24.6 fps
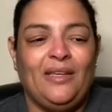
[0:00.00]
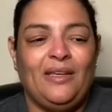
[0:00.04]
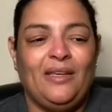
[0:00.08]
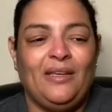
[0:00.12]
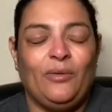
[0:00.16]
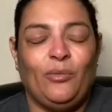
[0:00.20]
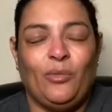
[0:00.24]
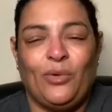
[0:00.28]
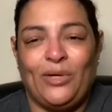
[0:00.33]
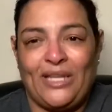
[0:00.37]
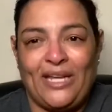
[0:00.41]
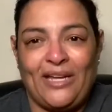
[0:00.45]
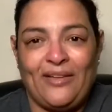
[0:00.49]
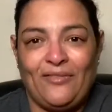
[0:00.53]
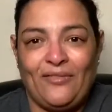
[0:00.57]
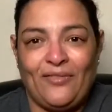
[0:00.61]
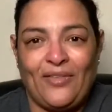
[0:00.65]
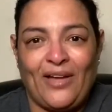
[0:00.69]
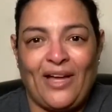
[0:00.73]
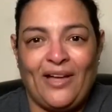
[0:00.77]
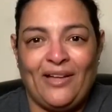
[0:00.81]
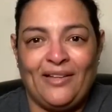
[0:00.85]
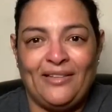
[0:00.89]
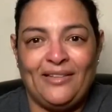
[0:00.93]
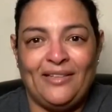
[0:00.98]
When I
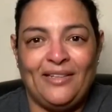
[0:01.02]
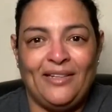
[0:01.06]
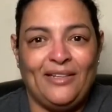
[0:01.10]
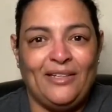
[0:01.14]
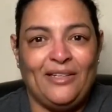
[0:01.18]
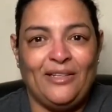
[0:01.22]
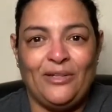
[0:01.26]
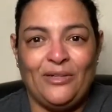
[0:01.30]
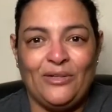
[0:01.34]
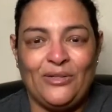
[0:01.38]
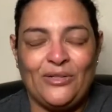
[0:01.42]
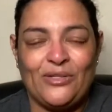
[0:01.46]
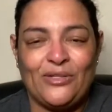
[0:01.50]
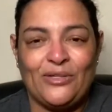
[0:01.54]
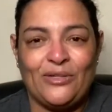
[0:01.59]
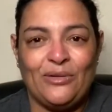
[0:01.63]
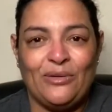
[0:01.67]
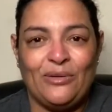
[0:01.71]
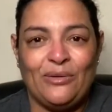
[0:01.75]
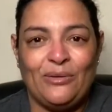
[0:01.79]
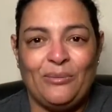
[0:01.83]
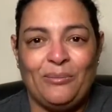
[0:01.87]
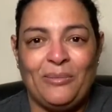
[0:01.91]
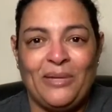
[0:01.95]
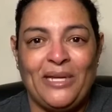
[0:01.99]
found
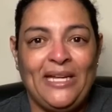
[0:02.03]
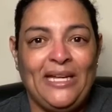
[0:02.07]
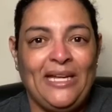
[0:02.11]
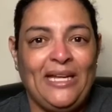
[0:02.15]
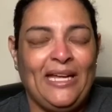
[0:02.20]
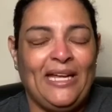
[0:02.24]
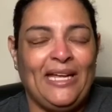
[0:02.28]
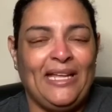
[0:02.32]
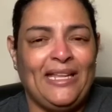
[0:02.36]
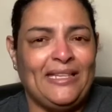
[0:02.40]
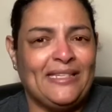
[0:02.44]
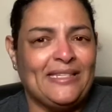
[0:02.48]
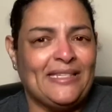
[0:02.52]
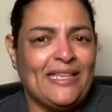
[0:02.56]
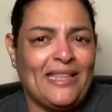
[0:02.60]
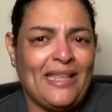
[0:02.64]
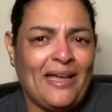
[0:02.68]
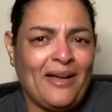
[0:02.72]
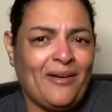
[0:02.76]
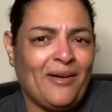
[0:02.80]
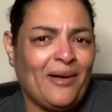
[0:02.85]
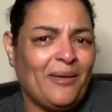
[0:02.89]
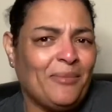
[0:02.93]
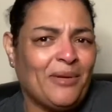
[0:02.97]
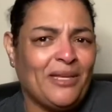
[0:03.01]
YouTube and I said, oh,
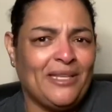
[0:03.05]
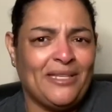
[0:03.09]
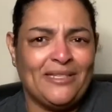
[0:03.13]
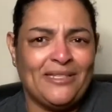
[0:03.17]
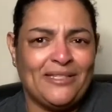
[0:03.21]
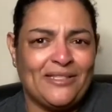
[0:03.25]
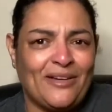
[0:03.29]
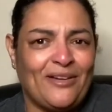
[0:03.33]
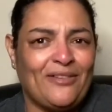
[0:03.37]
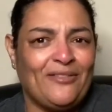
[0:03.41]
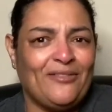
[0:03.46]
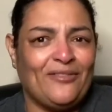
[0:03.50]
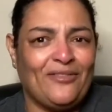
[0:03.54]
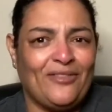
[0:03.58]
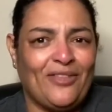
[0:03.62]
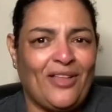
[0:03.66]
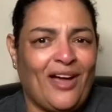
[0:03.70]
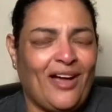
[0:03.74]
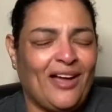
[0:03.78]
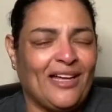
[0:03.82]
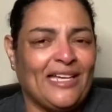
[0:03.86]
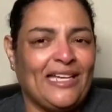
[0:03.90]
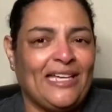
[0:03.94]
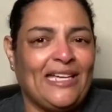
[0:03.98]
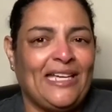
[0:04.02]
I'm gonna start
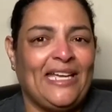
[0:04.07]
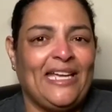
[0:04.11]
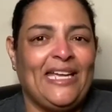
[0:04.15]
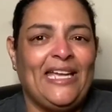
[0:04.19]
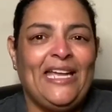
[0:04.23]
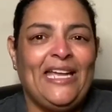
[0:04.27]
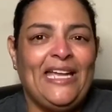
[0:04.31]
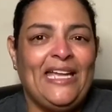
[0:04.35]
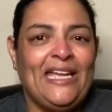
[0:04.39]
vlogging,